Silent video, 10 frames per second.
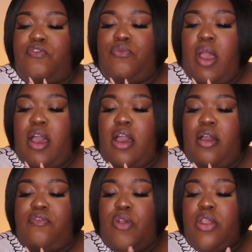
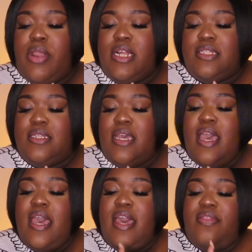fragranced.
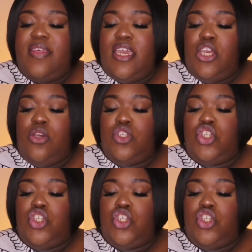They use